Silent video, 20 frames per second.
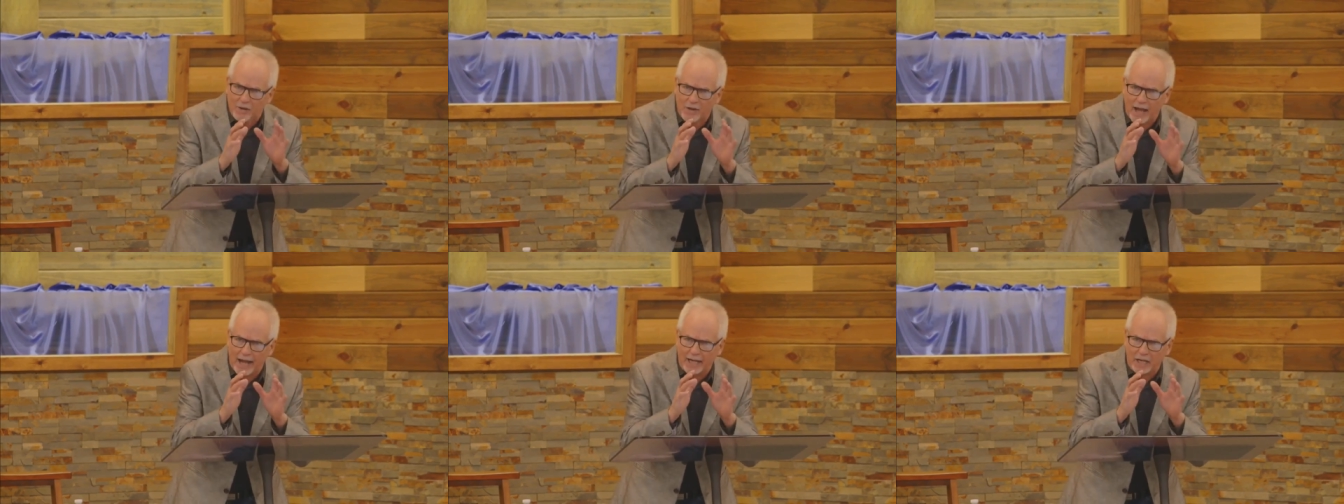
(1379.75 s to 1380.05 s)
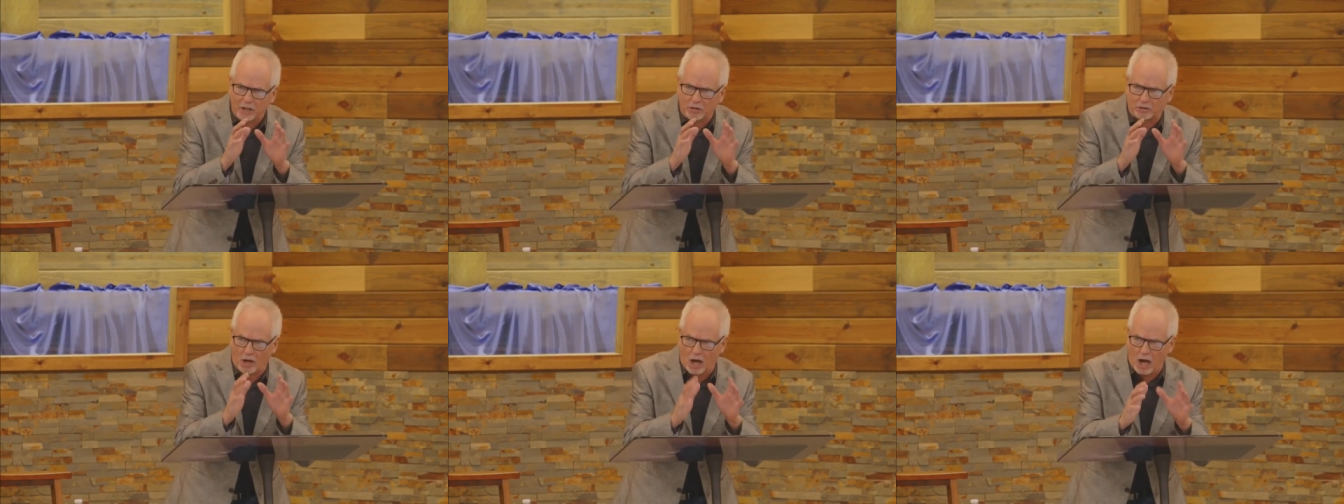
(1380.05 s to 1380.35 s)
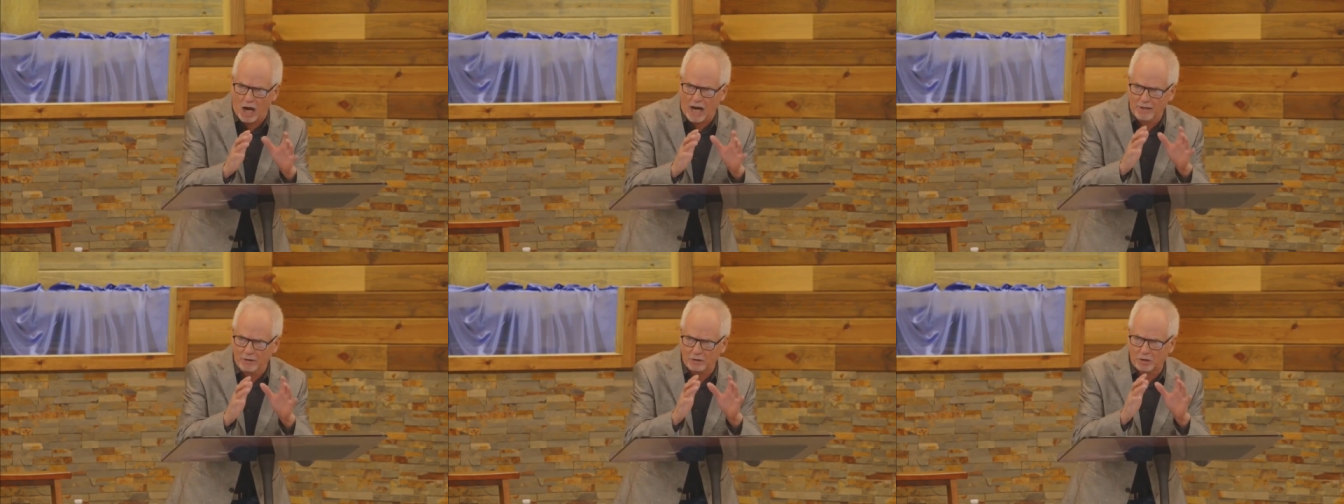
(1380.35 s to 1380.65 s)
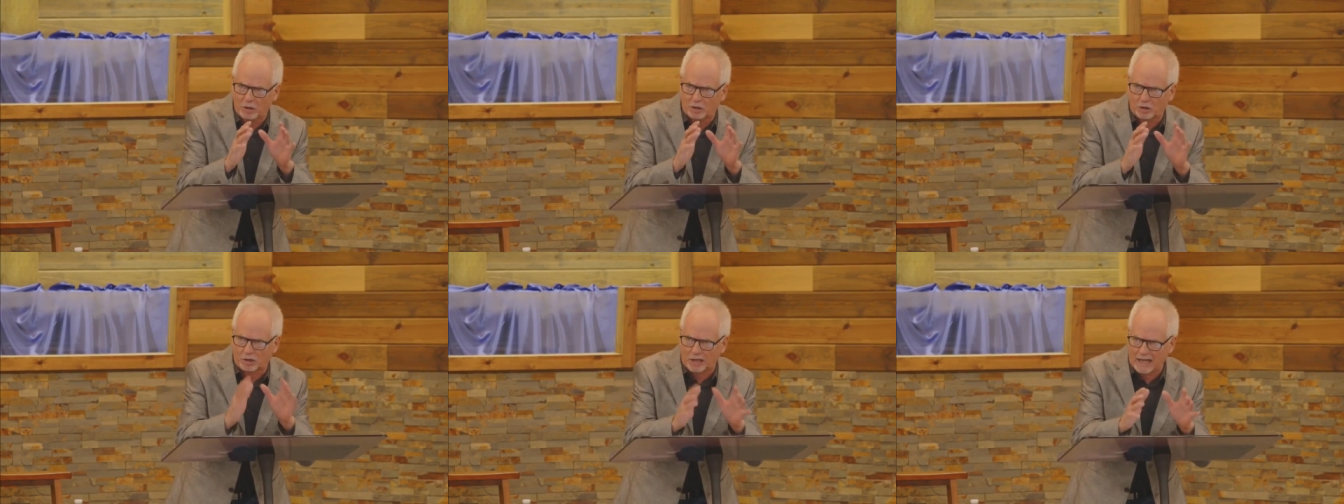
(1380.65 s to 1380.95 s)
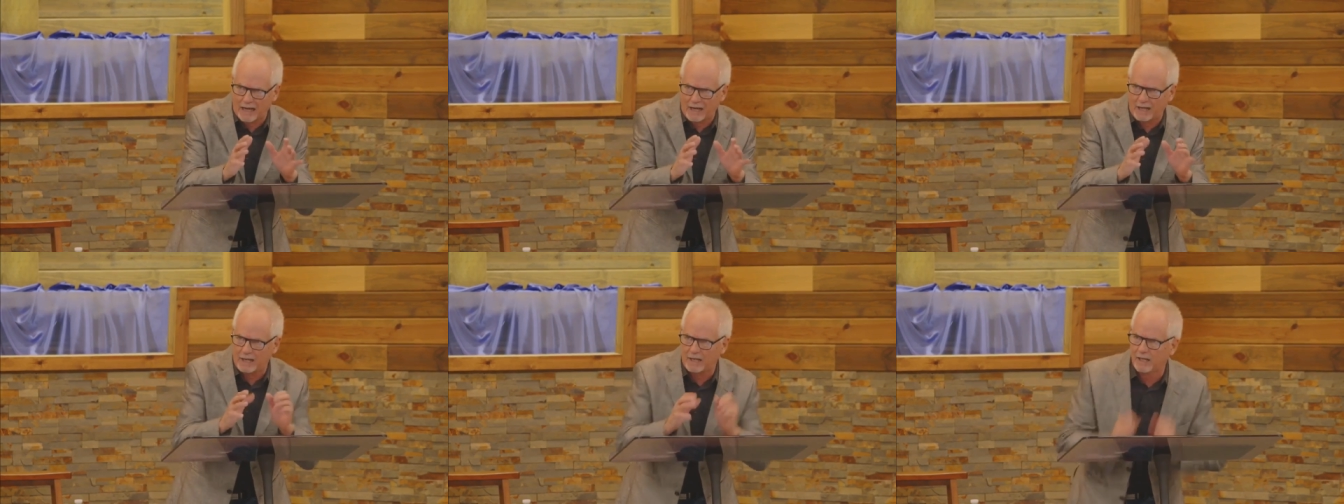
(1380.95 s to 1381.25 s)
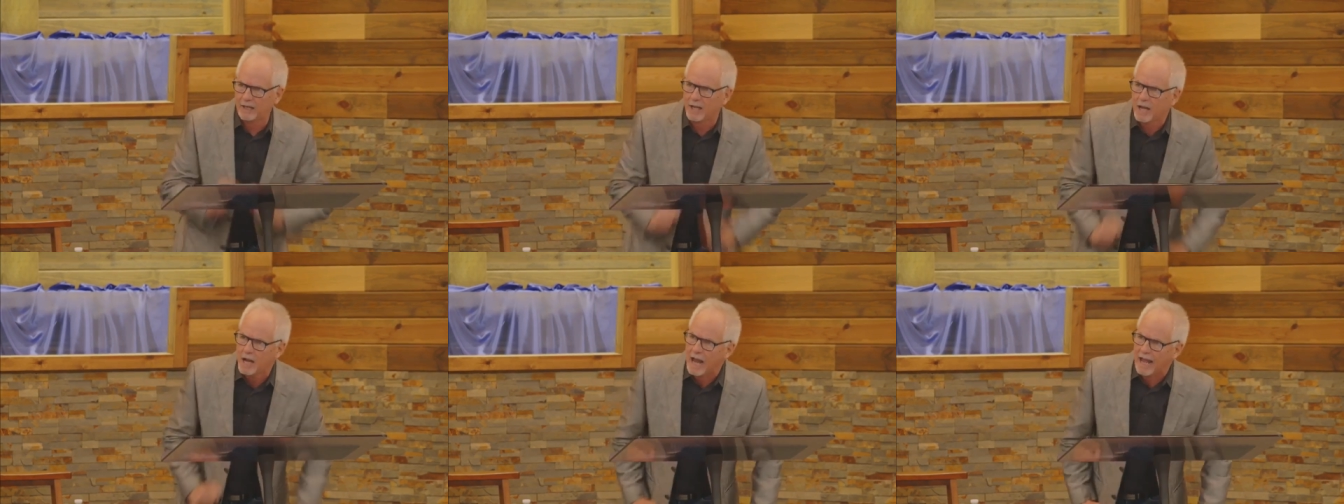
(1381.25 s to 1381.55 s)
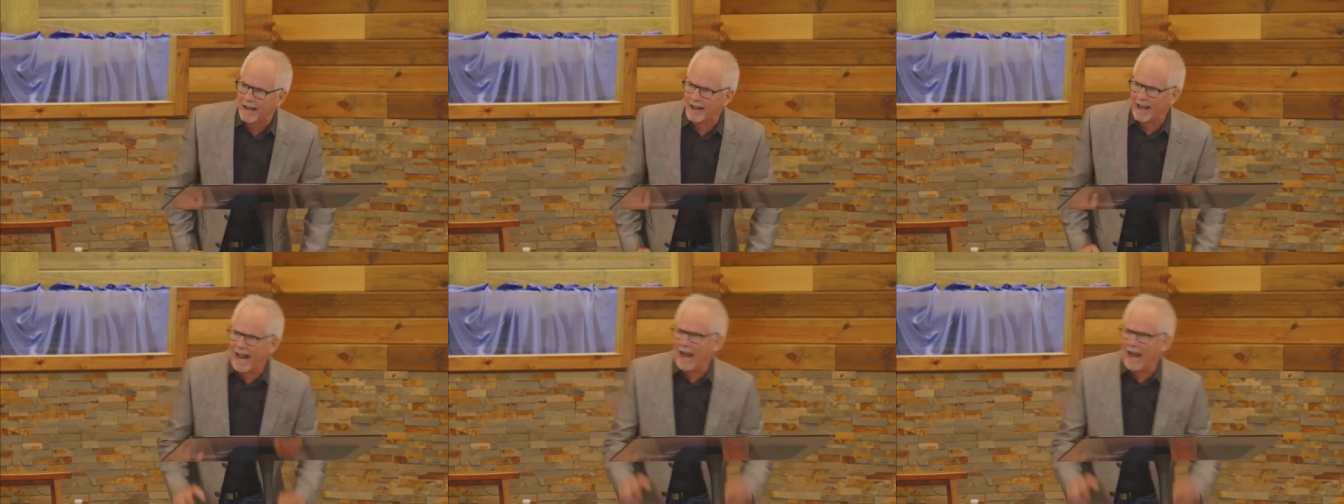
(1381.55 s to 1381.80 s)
that is unseen that